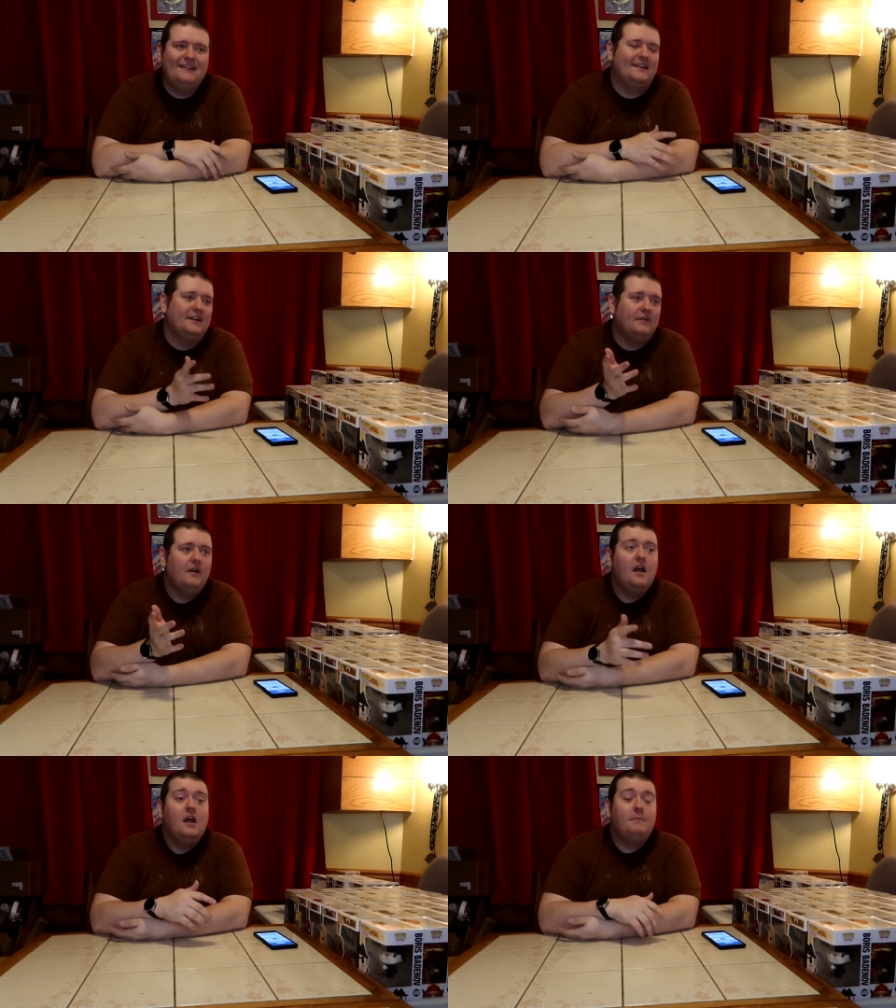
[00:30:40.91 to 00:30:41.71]
you know.
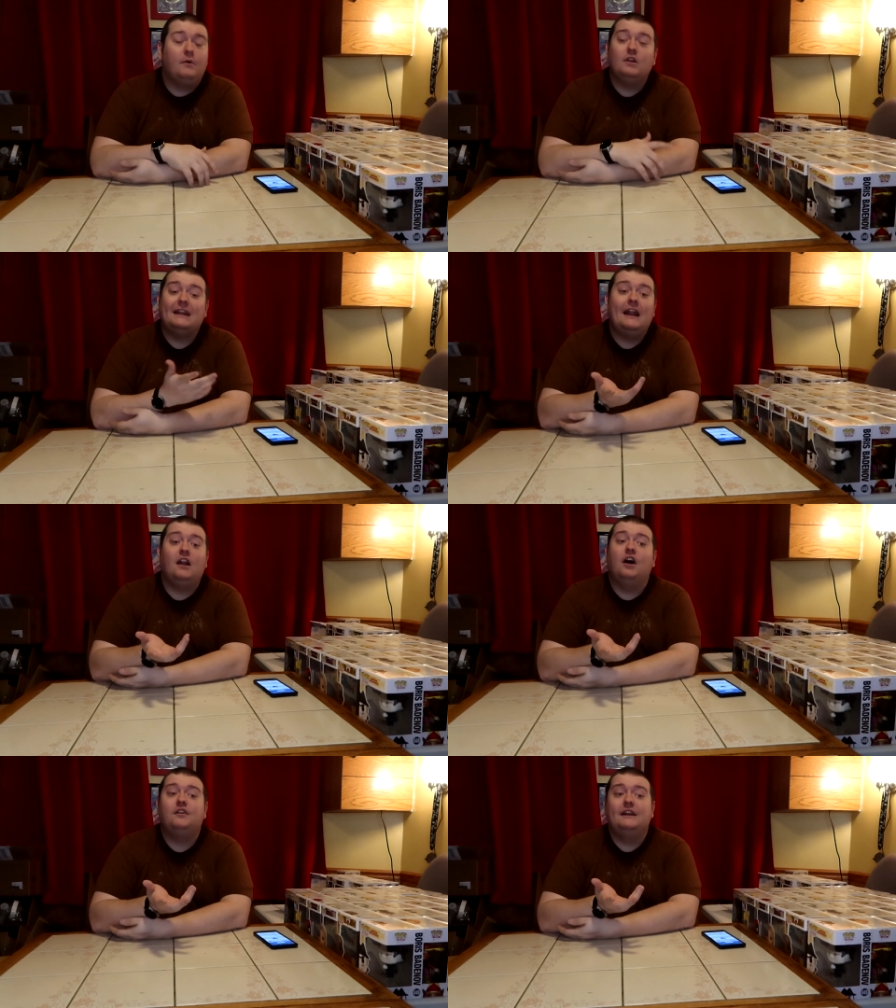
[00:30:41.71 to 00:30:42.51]
But we're looking at
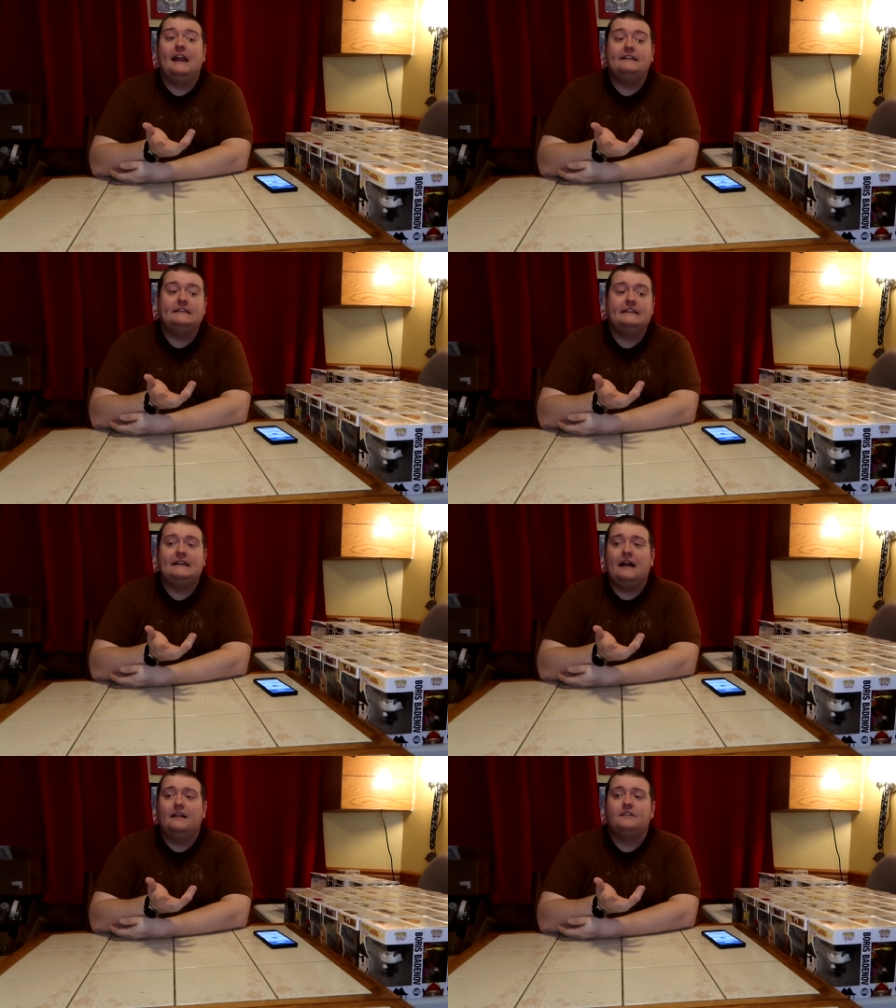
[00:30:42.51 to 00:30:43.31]

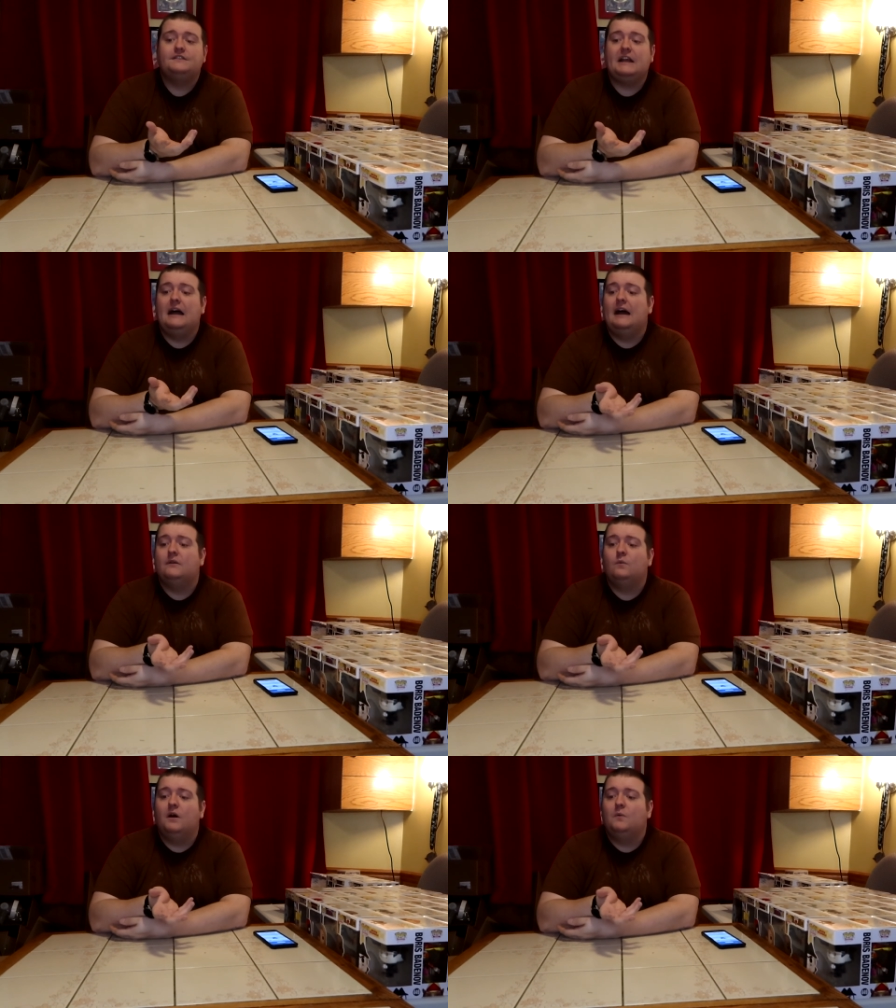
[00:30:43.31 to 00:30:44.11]
$118
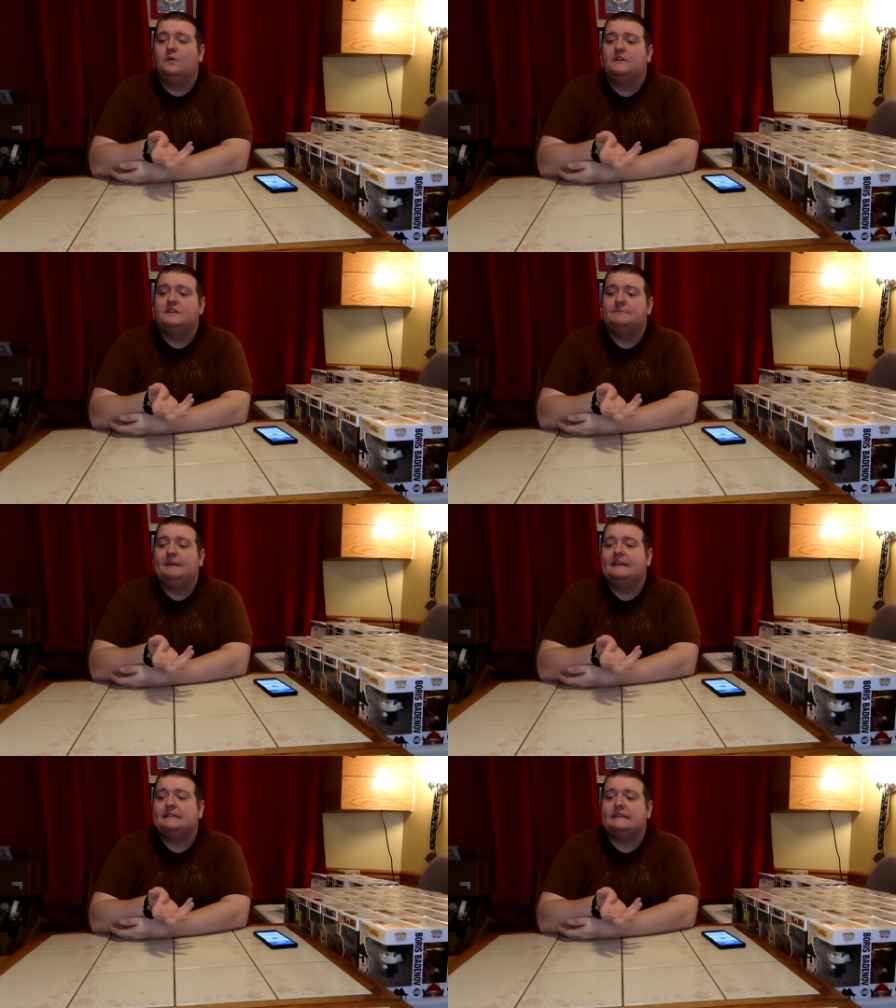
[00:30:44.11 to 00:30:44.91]
on what was
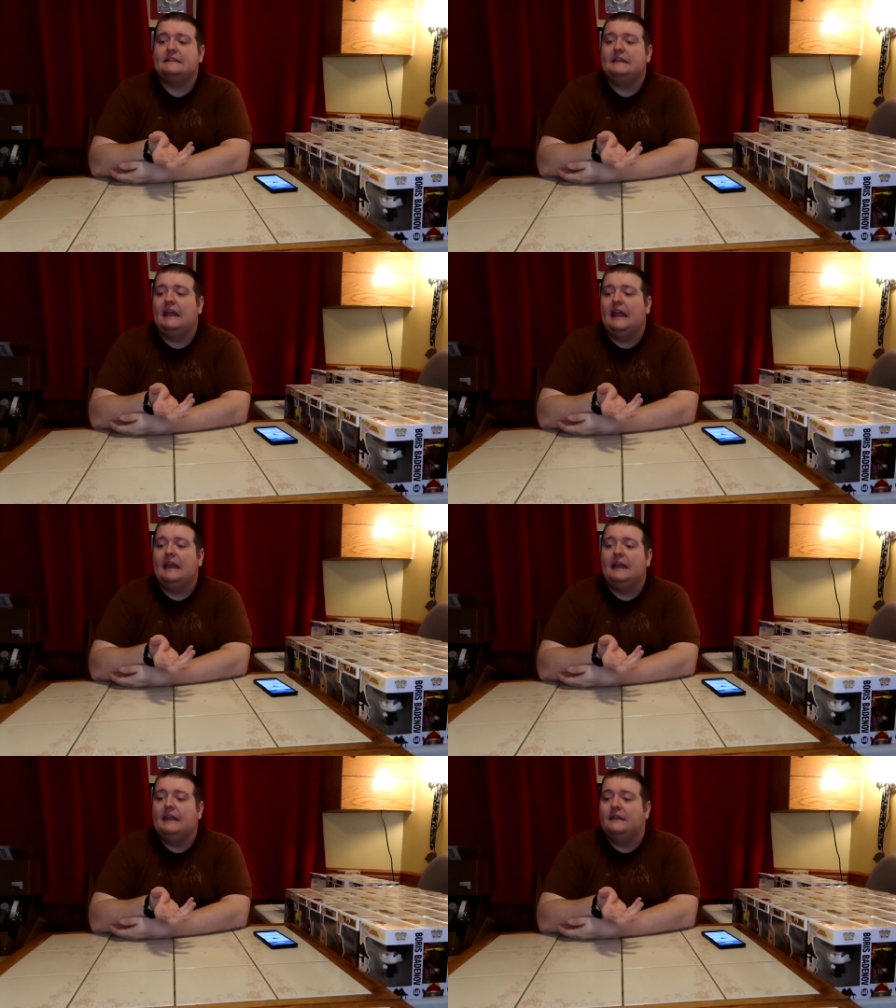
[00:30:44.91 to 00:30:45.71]
basically
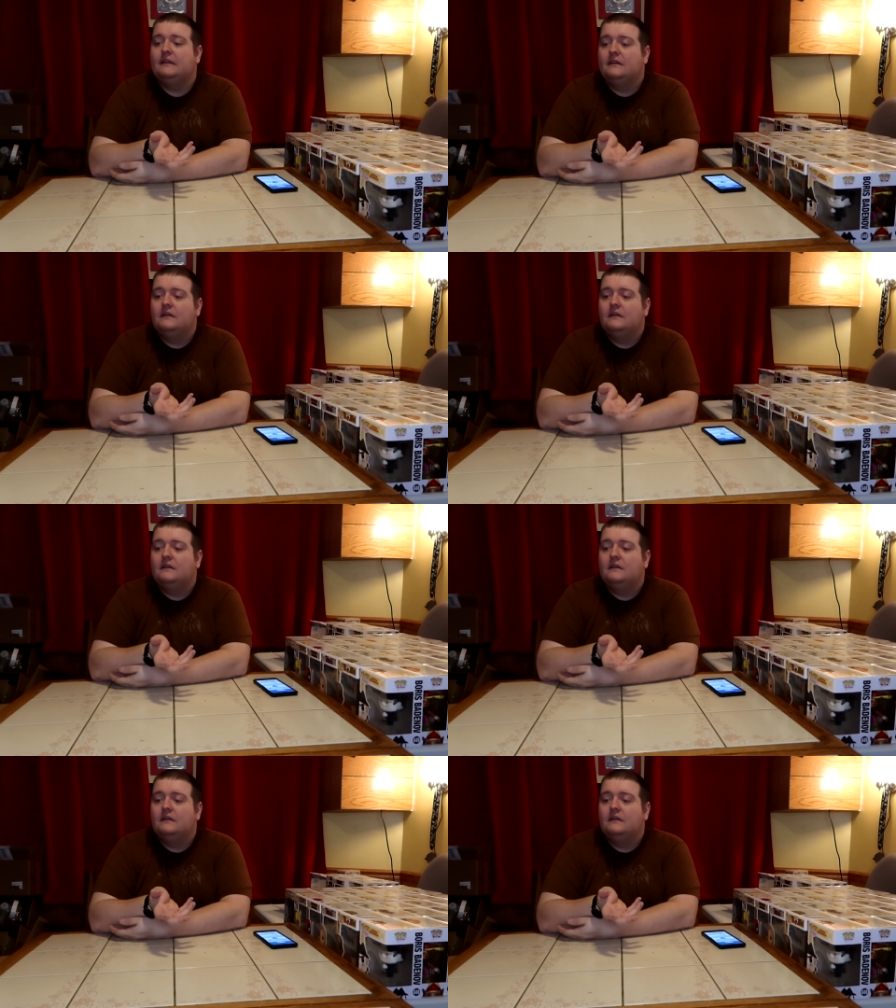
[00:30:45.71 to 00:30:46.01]
a